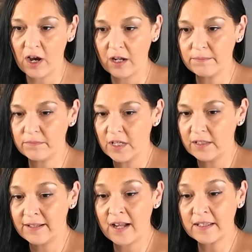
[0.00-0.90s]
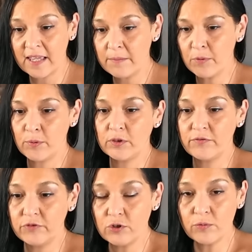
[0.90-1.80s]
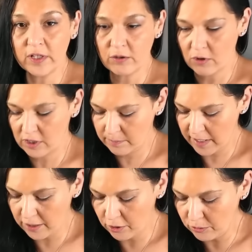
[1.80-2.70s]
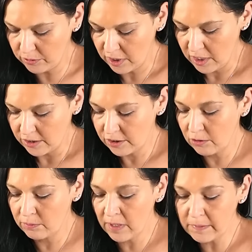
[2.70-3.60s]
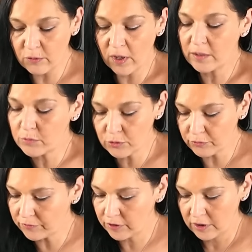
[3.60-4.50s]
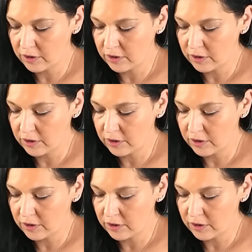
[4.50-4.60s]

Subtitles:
I'm not capable of doing it all on my own. So maybe you want to move,